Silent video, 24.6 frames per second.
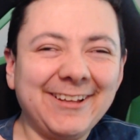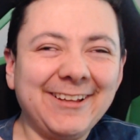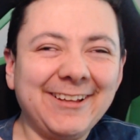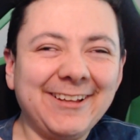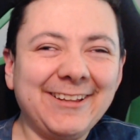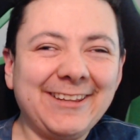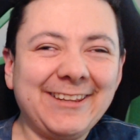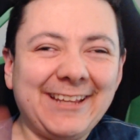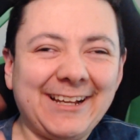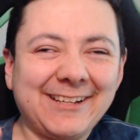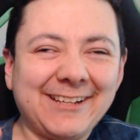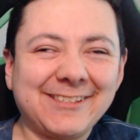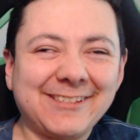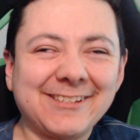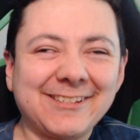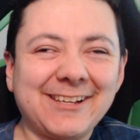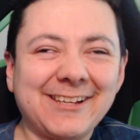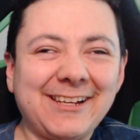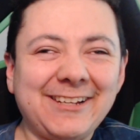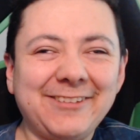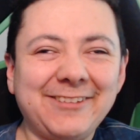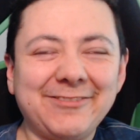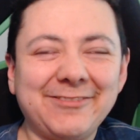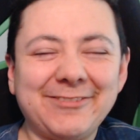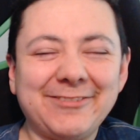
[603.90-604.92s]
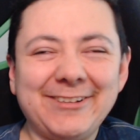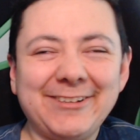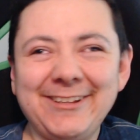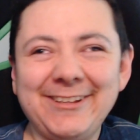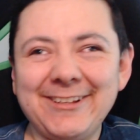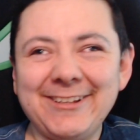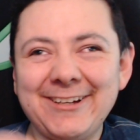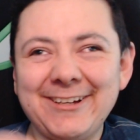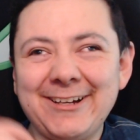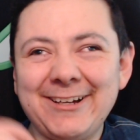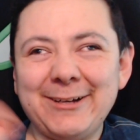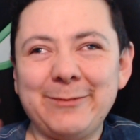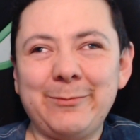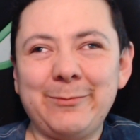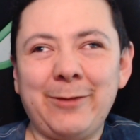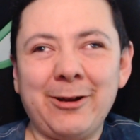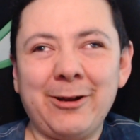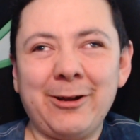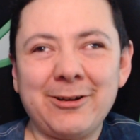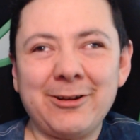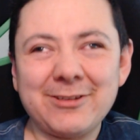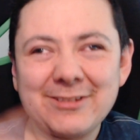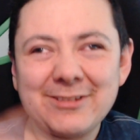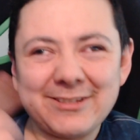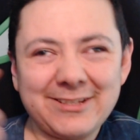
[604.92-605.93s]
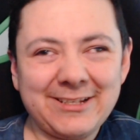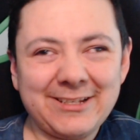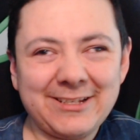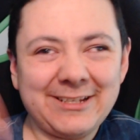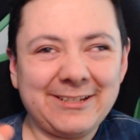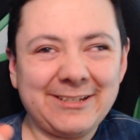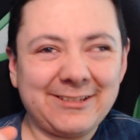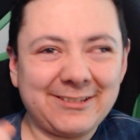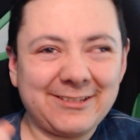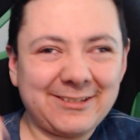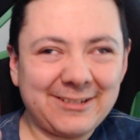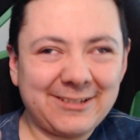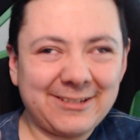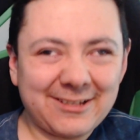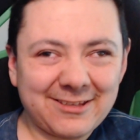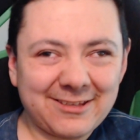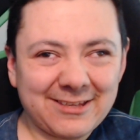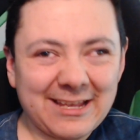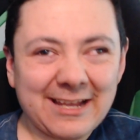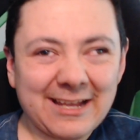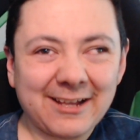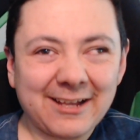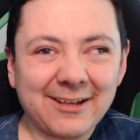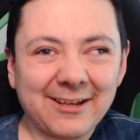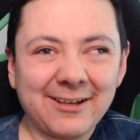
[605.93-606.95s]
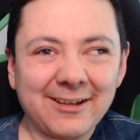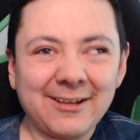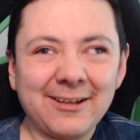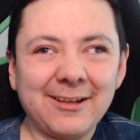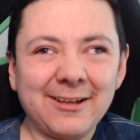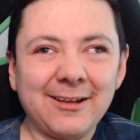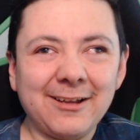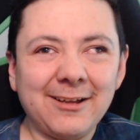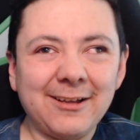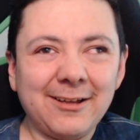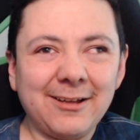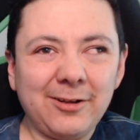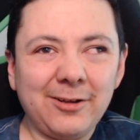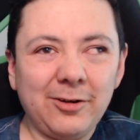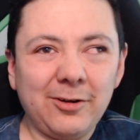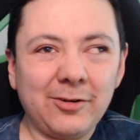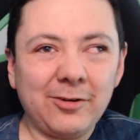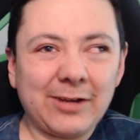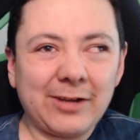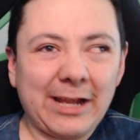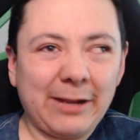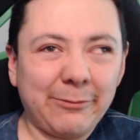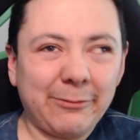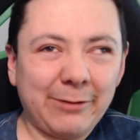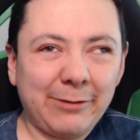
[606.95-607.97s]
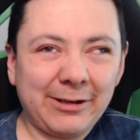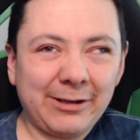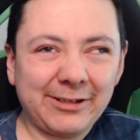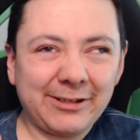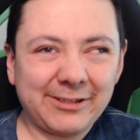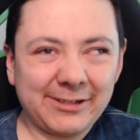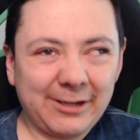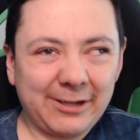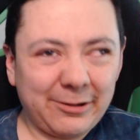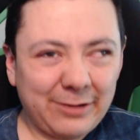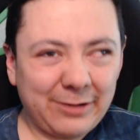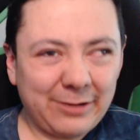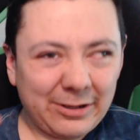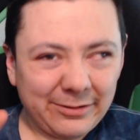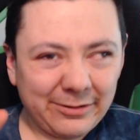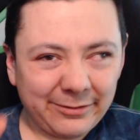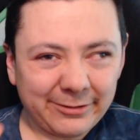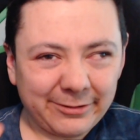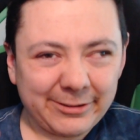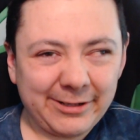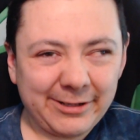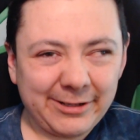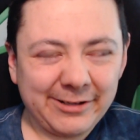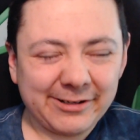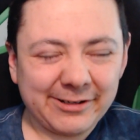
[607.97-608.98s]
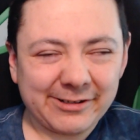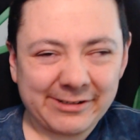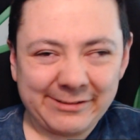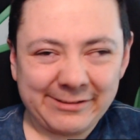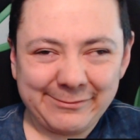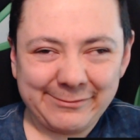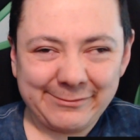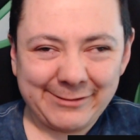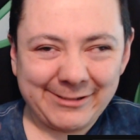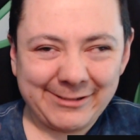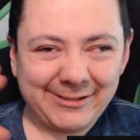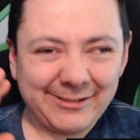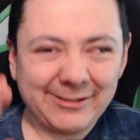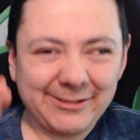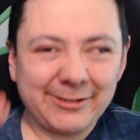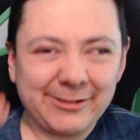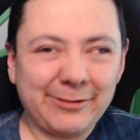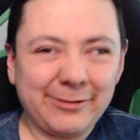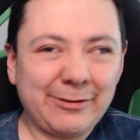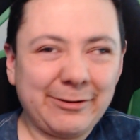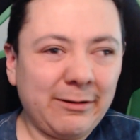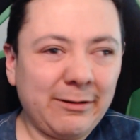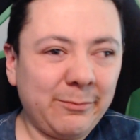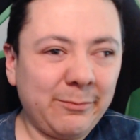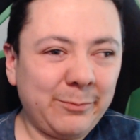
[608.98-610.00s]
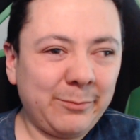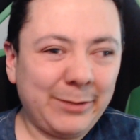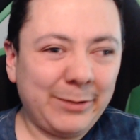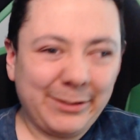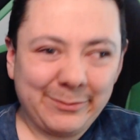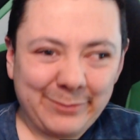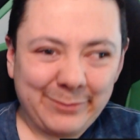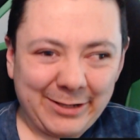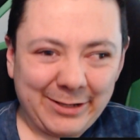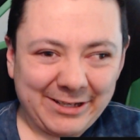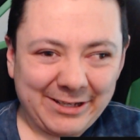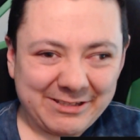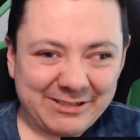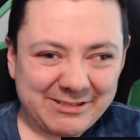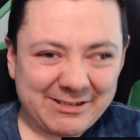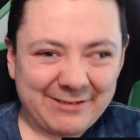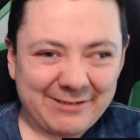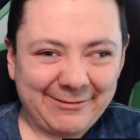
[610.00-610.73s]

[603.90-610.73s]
That's kind of what Mars is. It's like, okay, I want to go out and conquer. I want to go out and be the best.